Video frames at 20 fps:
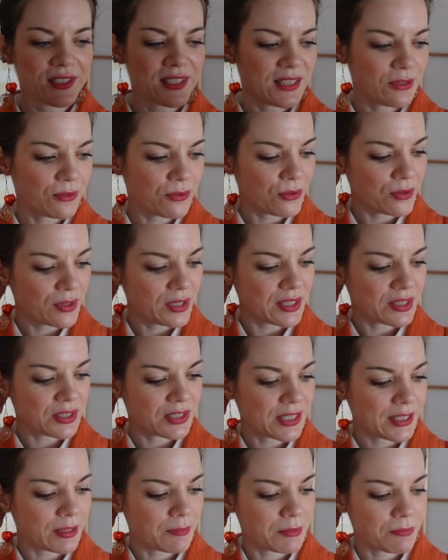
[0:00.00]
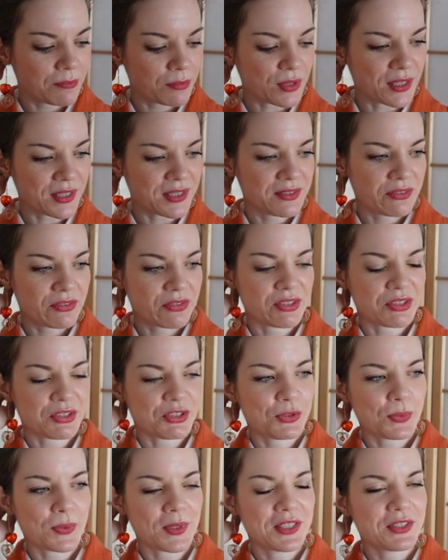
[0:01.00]
Tenugui, They're their tiny bit prices, they're
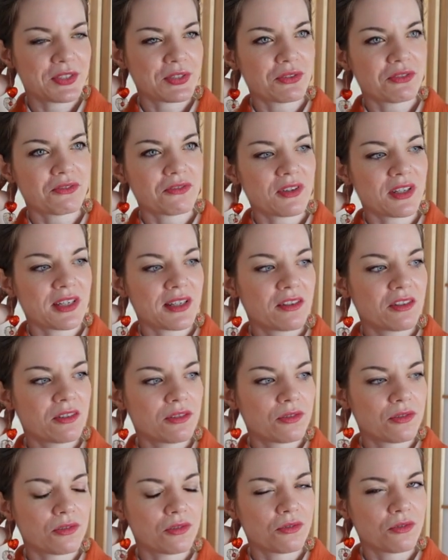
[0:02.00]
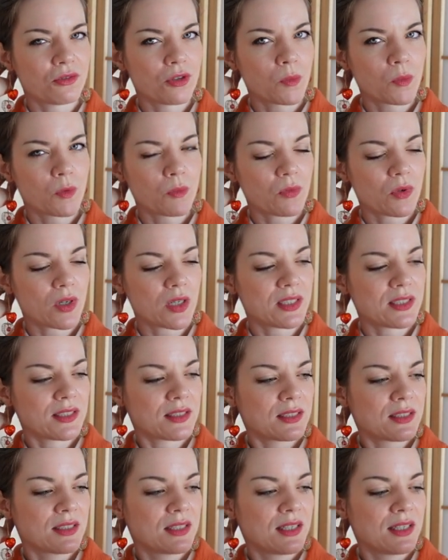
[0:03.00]
twice of like the normal
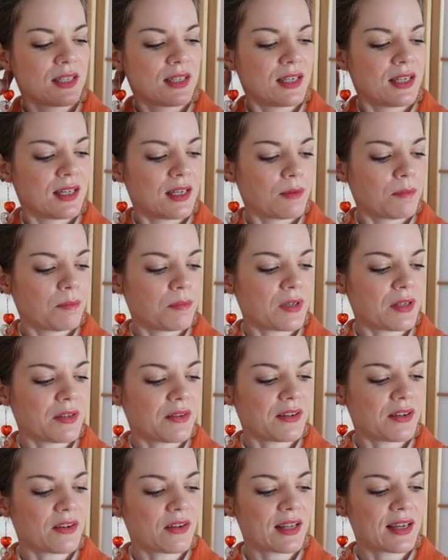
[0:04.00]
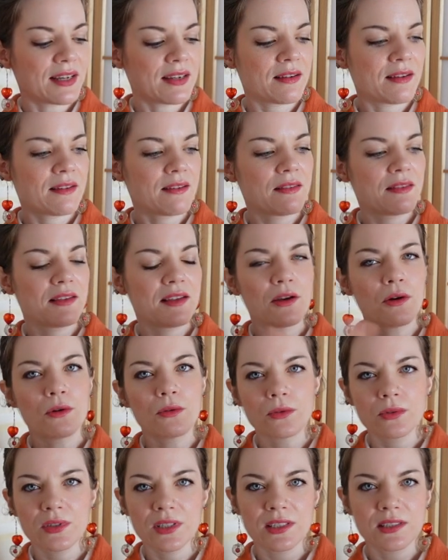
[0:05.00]
price. But they're like the
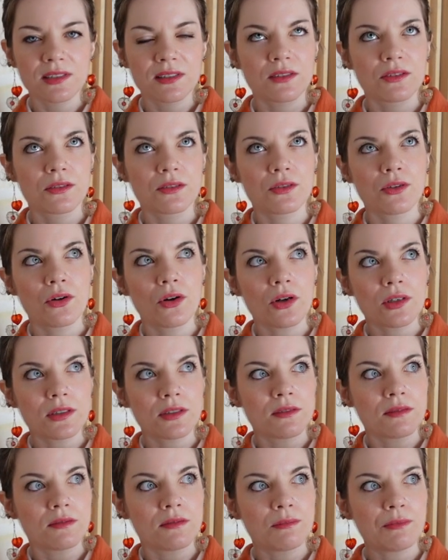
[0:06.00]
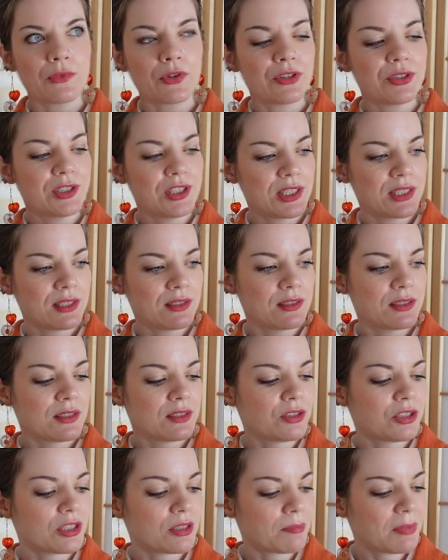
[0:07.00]
oldest cotton merchant
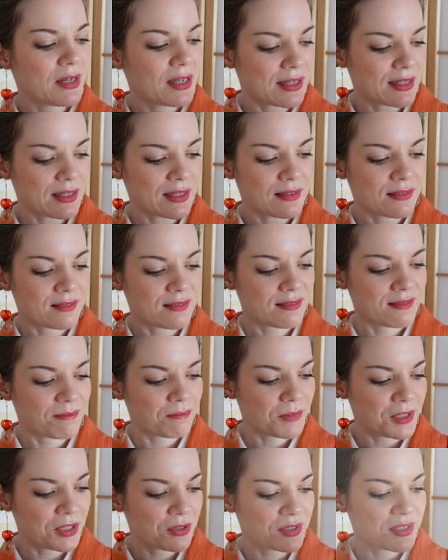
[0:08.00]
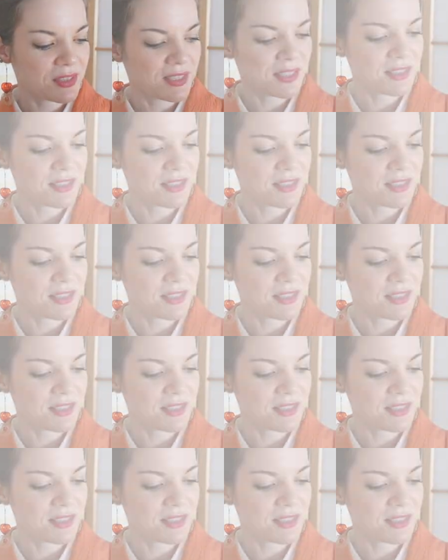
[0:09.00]
in Japan because they